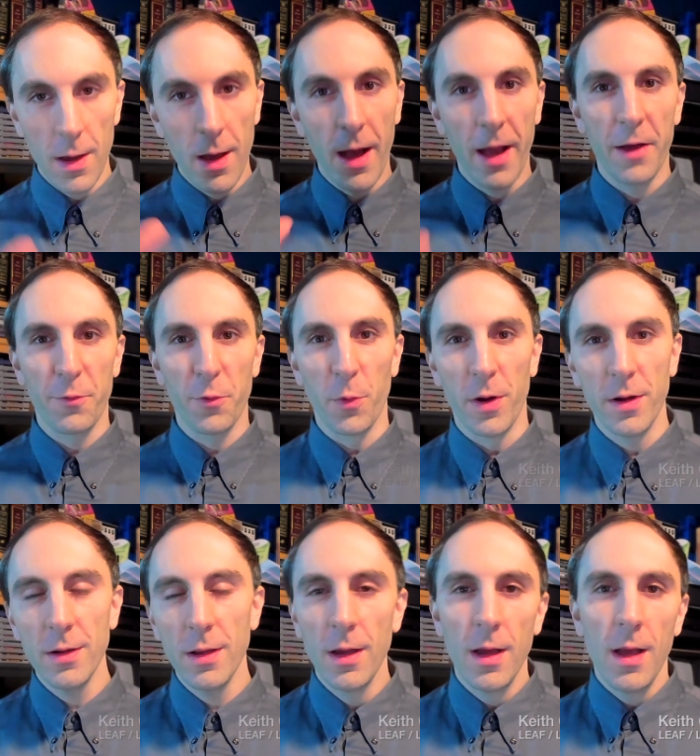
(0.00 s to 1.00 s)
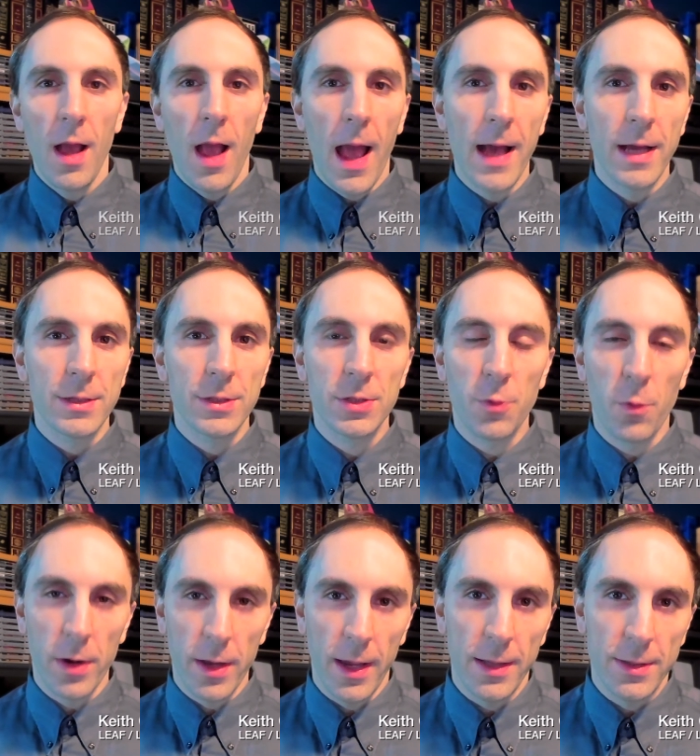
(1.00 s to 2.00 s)
Hi everyone, as
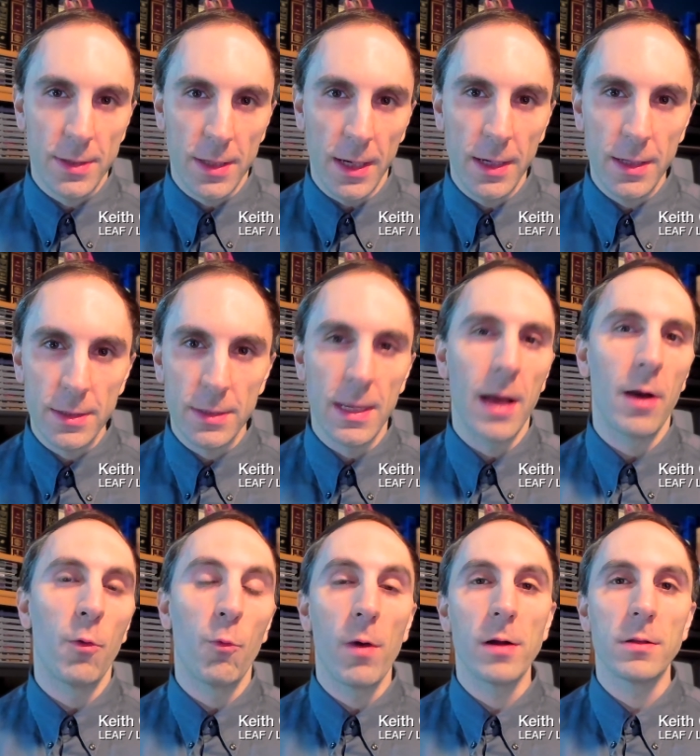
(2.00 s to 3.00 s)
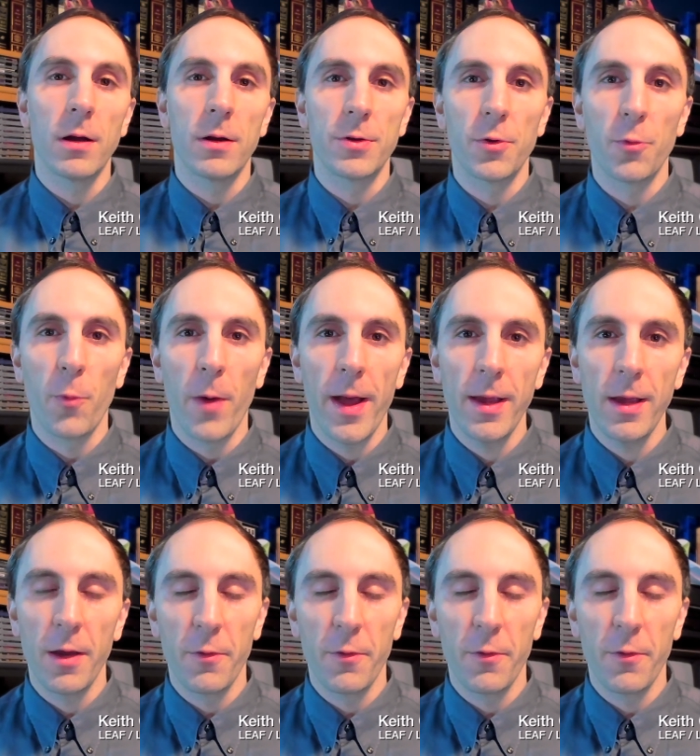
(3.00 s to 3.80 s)
2018 is now well underway,